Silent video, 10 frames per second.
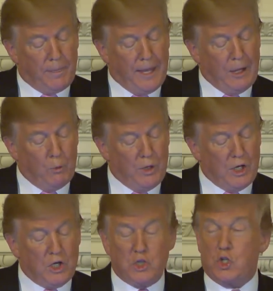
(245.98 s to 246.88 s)
and
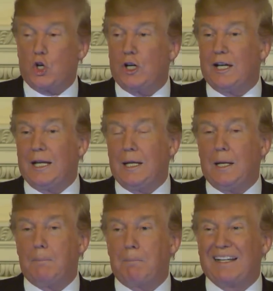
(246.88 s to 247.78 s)
we certainly
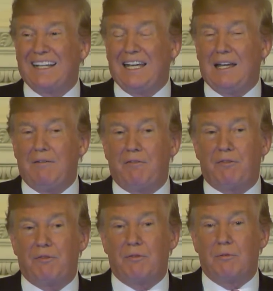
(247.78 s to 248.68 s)

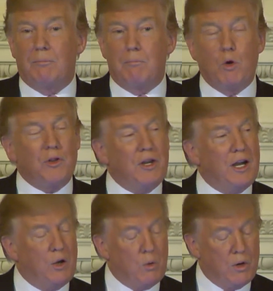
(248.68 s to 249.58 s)
believe more than
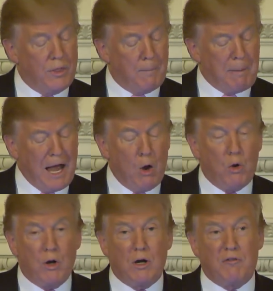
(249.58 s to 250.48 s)
anyone the
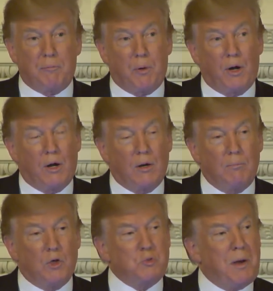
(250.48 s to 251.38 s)
power of prayer,
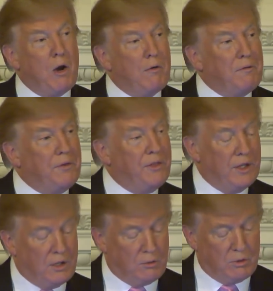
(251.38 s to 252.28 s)
most powerful
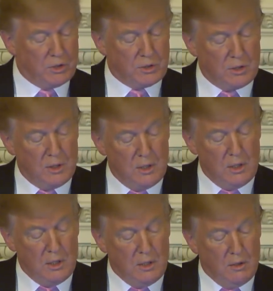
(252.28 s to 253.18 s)
thing there is.
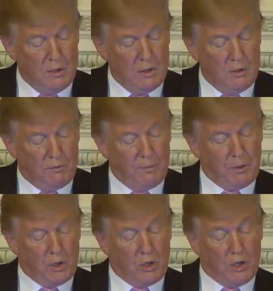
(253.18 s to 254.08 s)
From
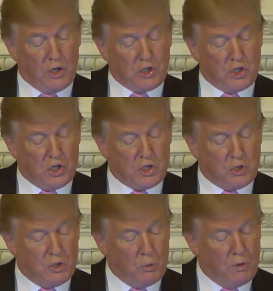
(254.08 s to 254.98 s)
our earliest
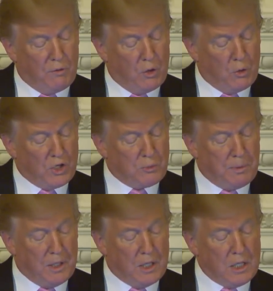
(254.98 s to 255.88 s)
history, we've always
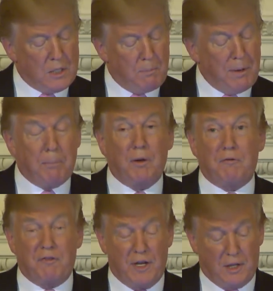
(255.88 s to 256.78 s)
been people of
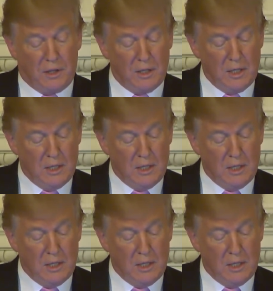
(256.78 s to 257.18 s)
faith.